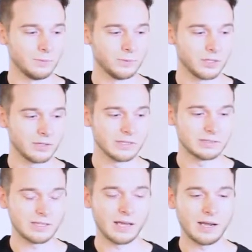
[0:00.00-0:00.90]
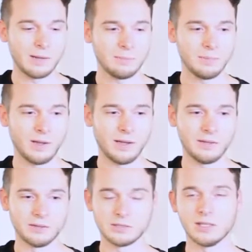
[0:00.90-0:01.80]
during setup,
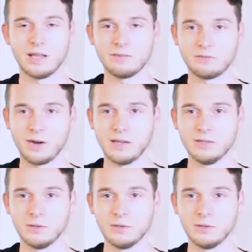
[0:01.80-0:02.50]
there's a lot of fret